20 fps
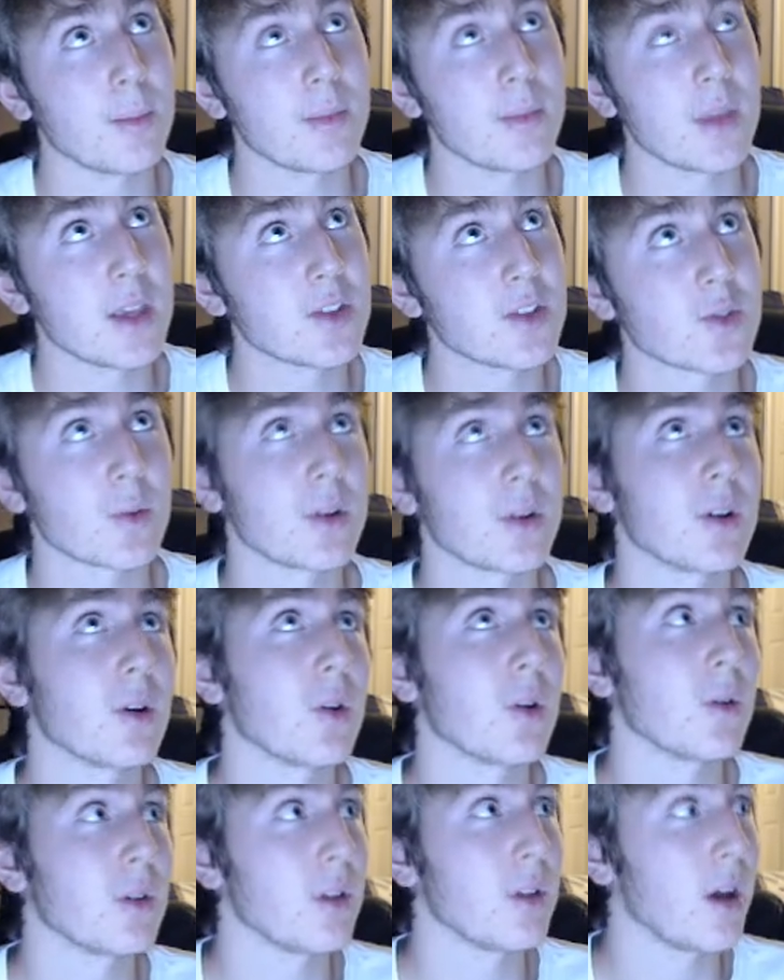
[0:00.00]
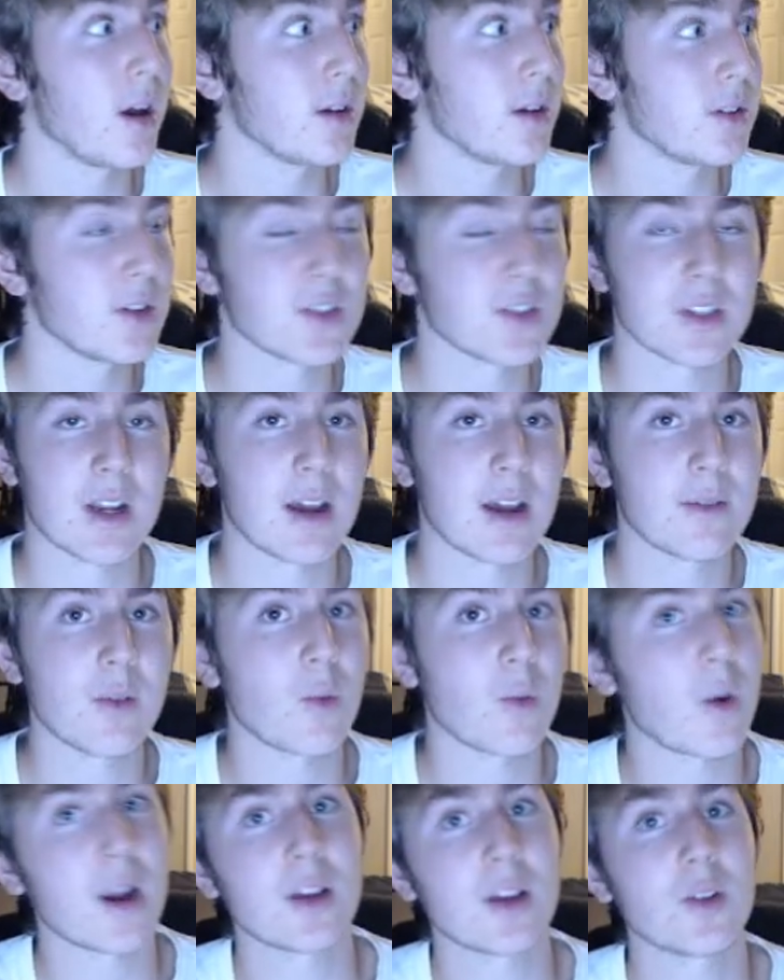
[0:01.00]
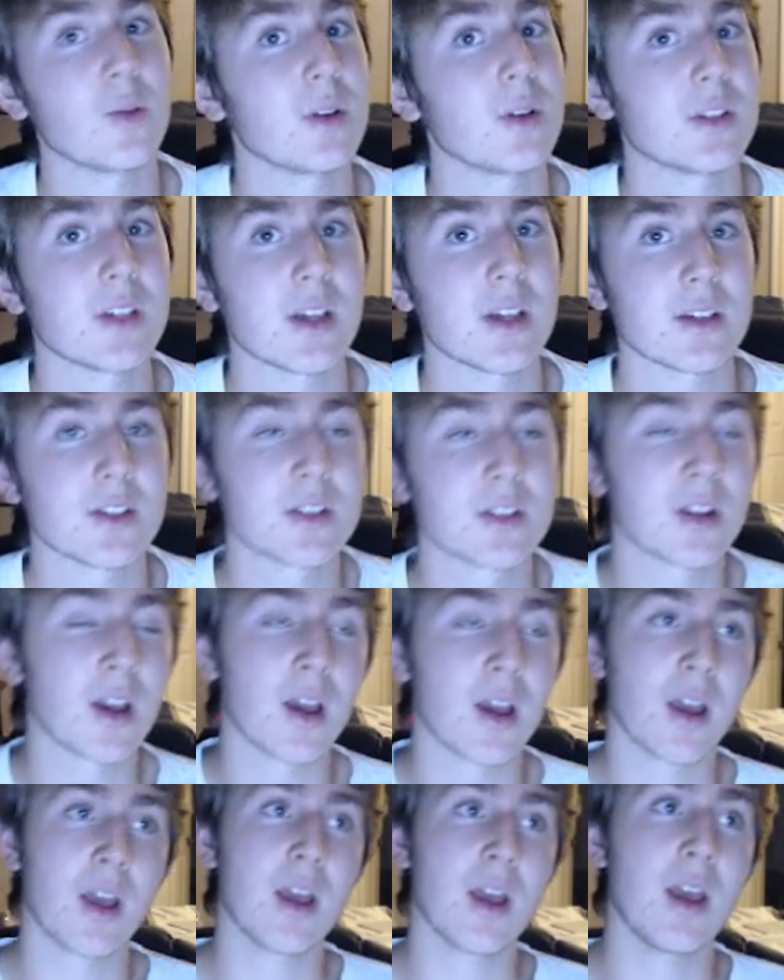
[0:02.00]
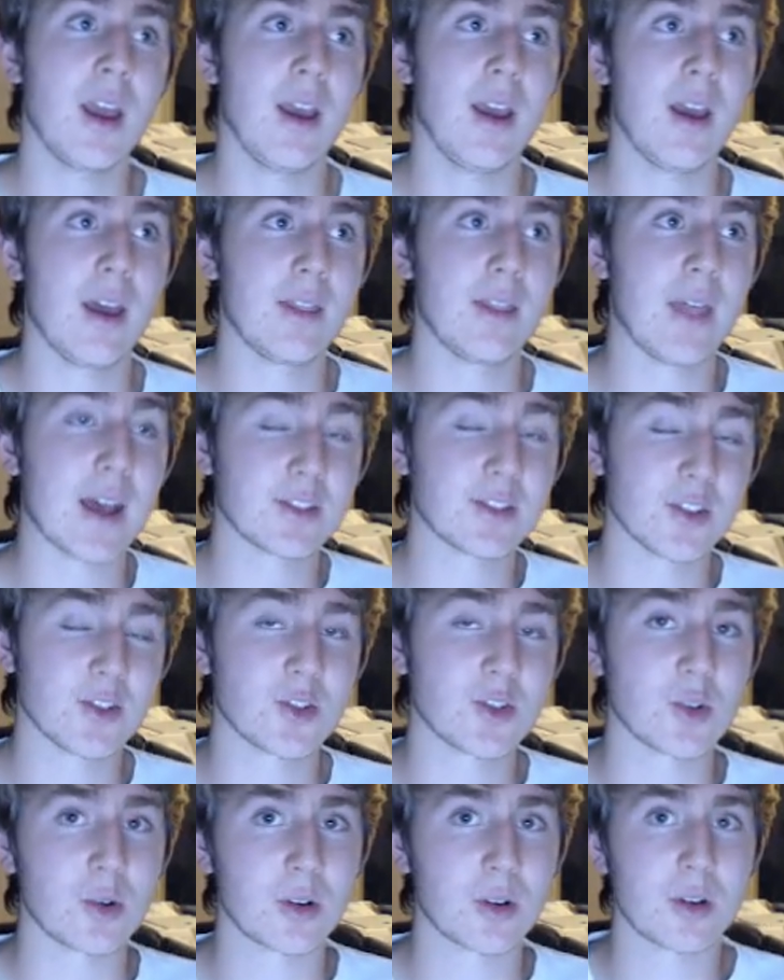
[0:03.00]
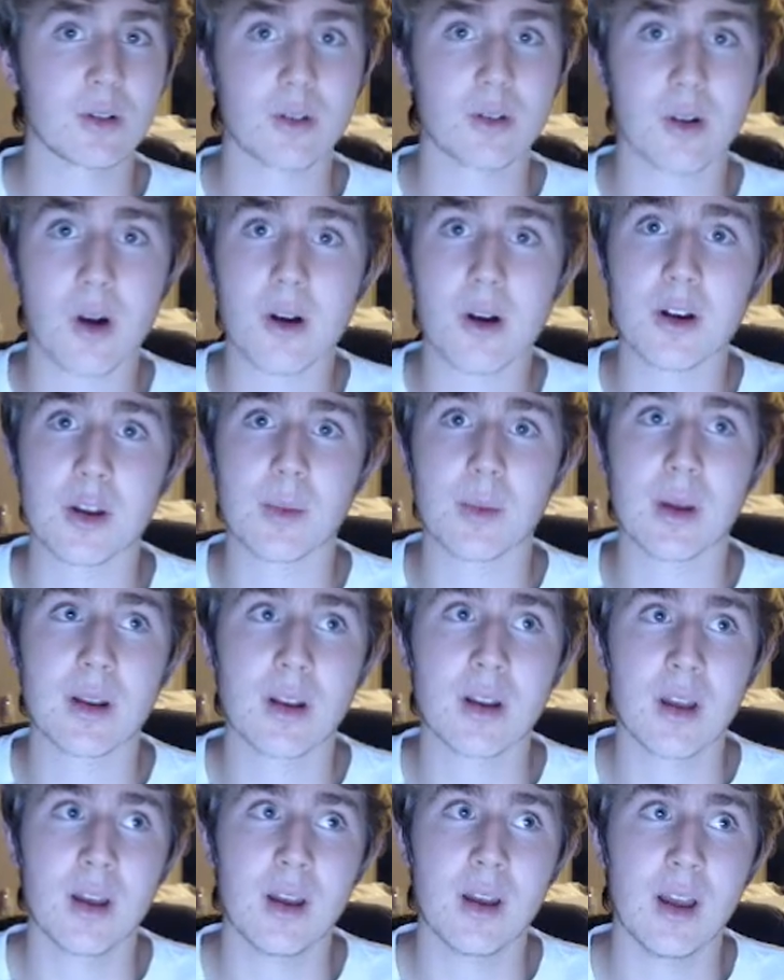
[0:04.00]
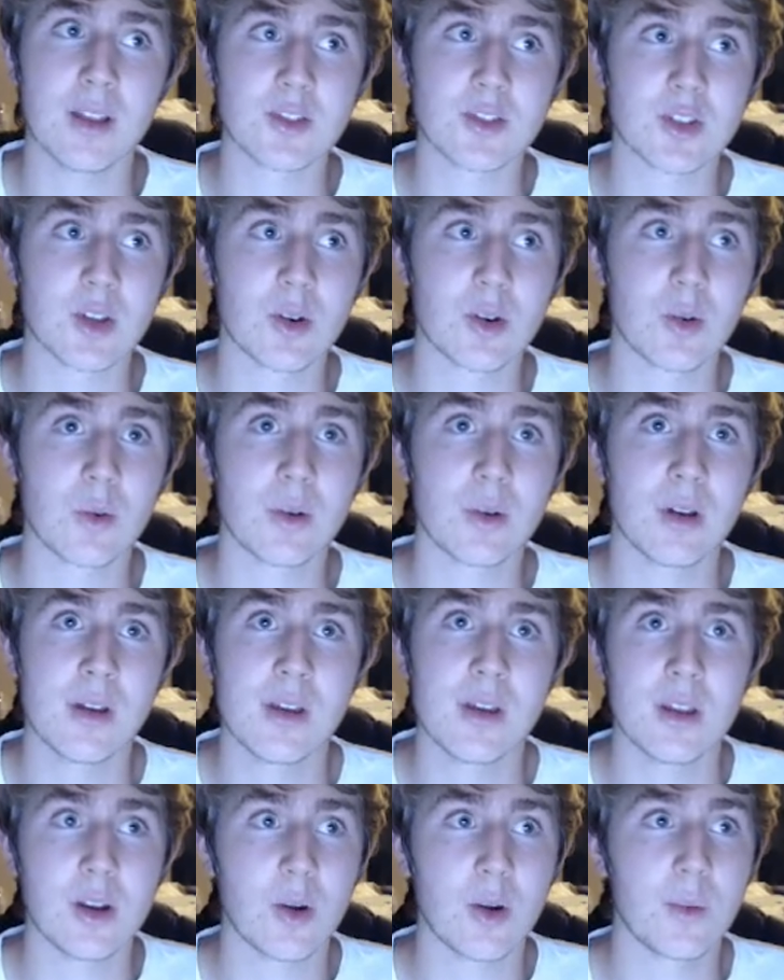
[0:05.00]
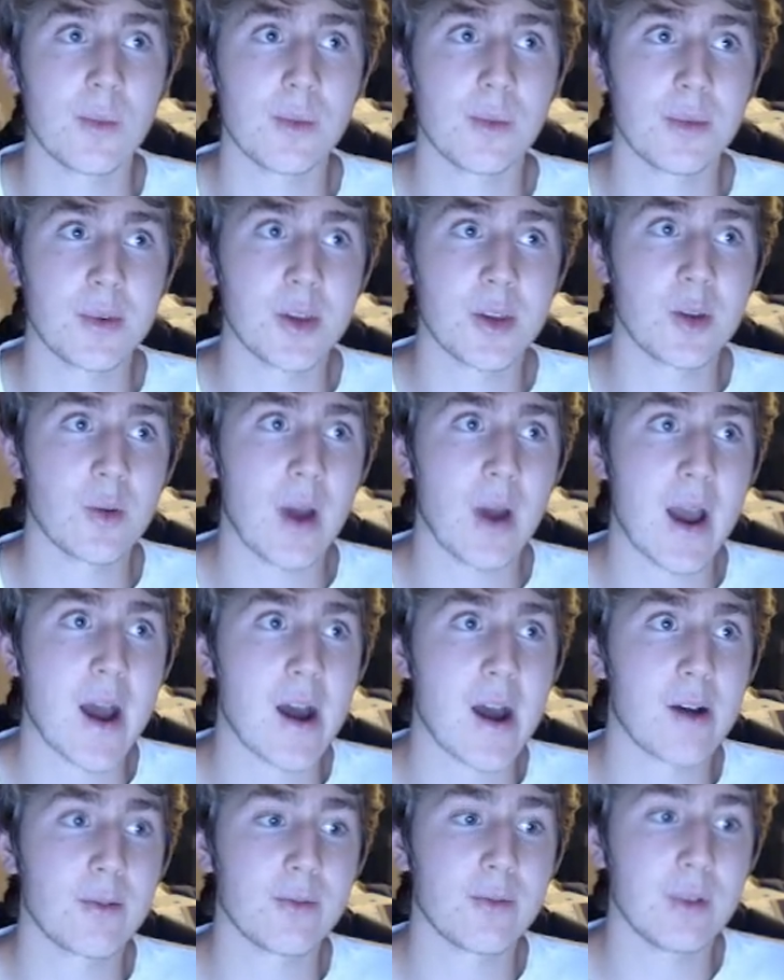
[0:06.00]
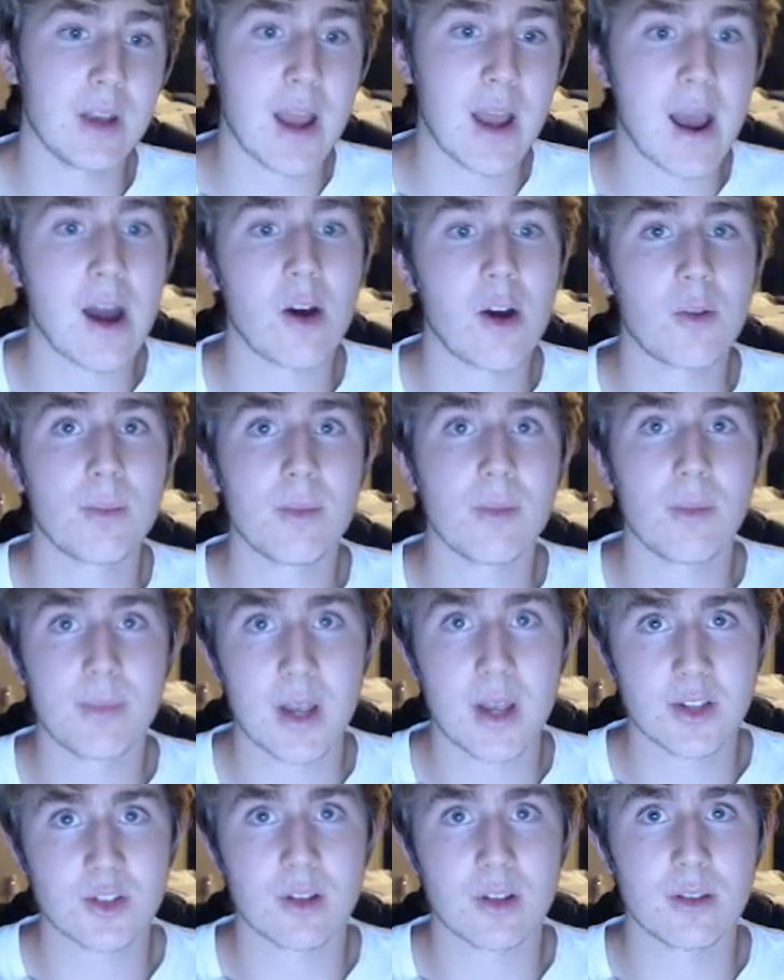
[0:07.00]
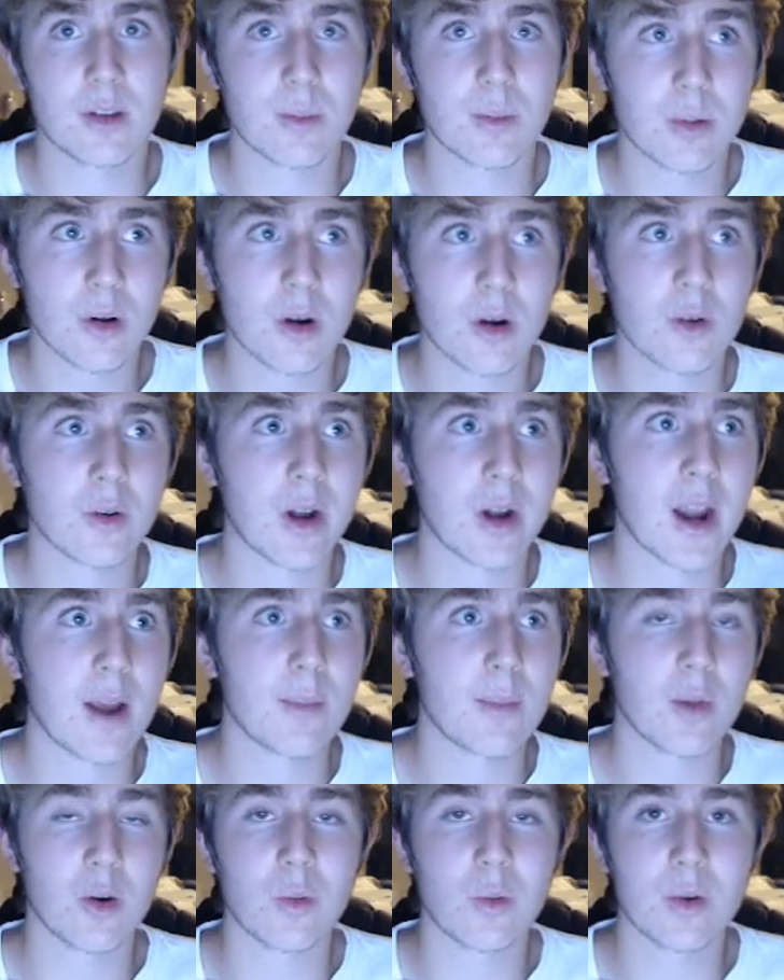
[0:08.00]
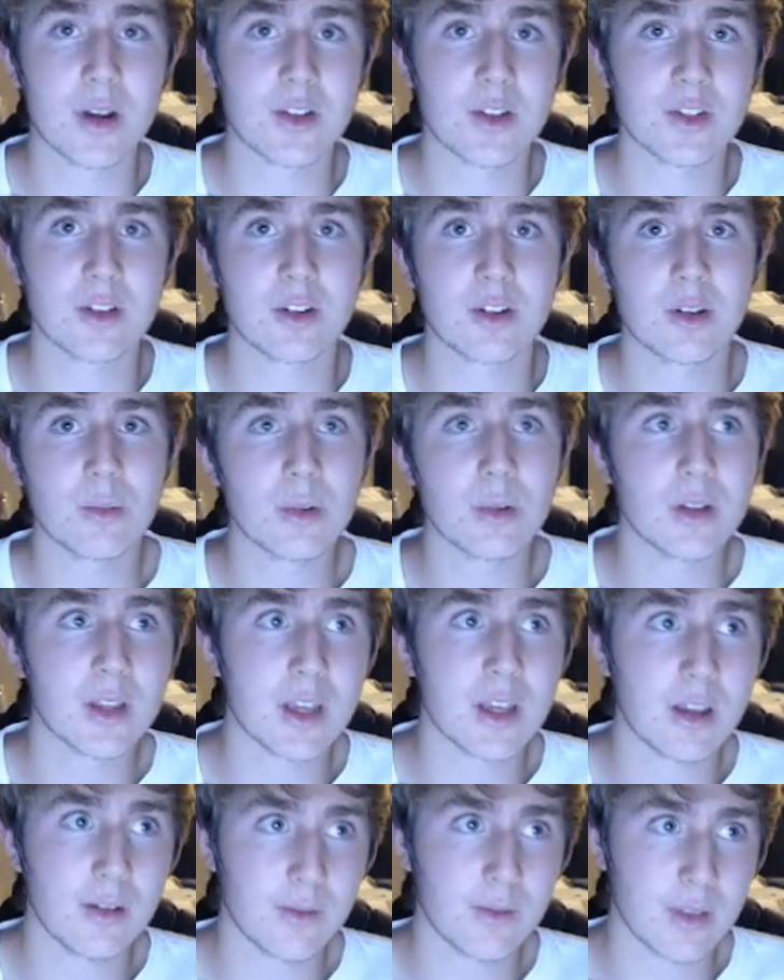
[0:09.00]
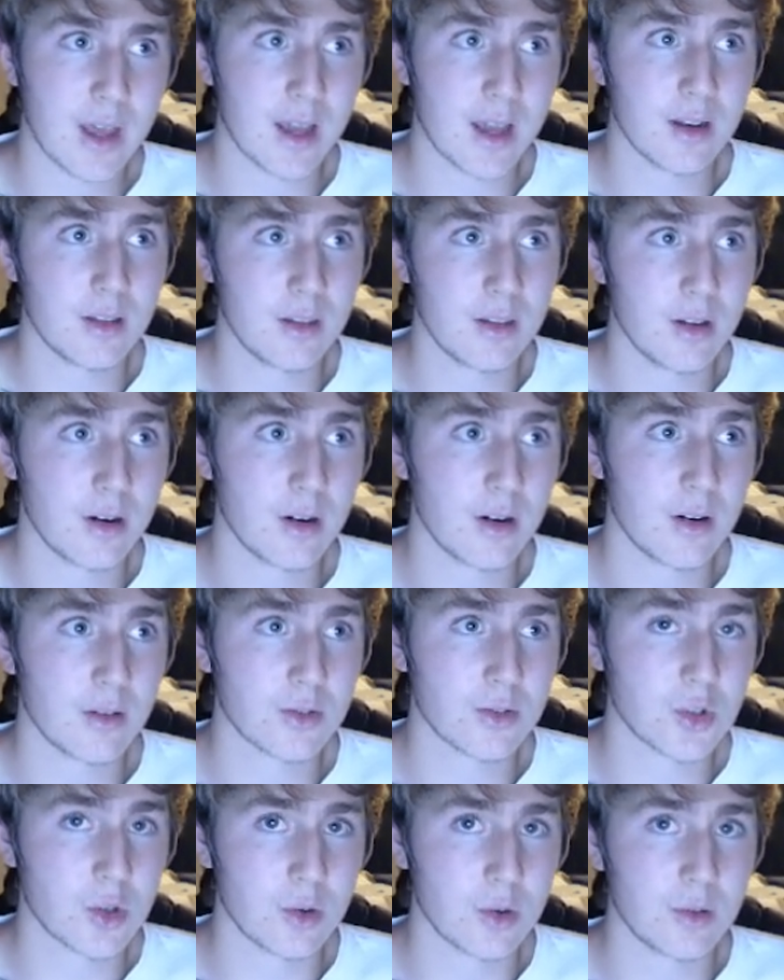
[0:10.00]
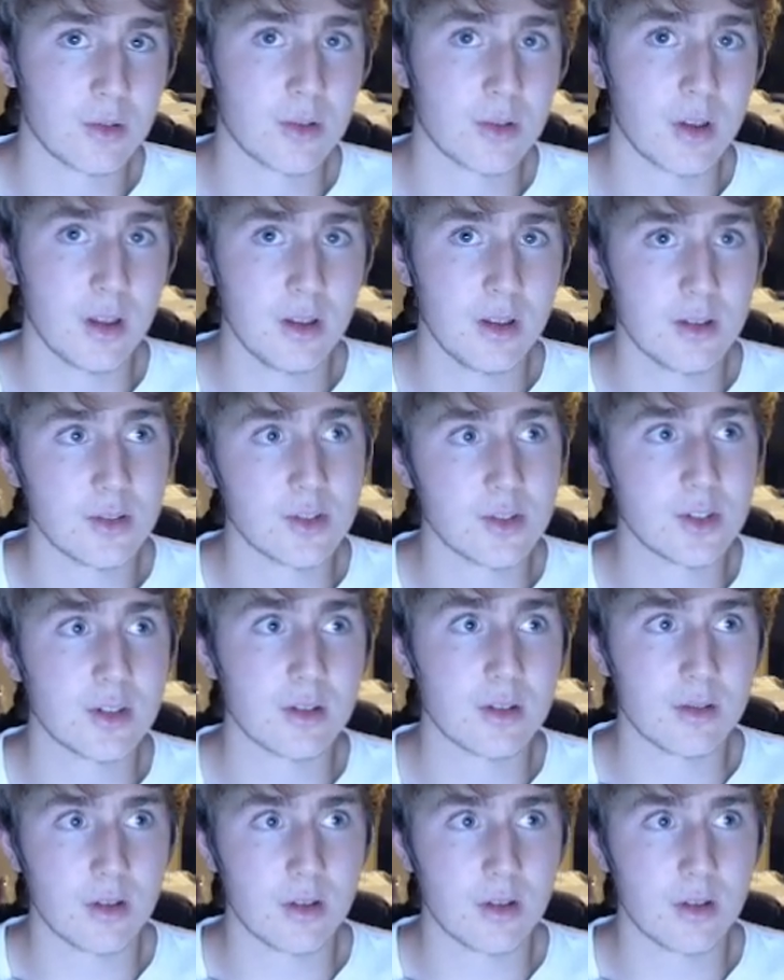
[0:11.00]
Israel doesn't have the right to exist, that's a circular argument. And so, you have now, based on the program, a reason to believe that their truth is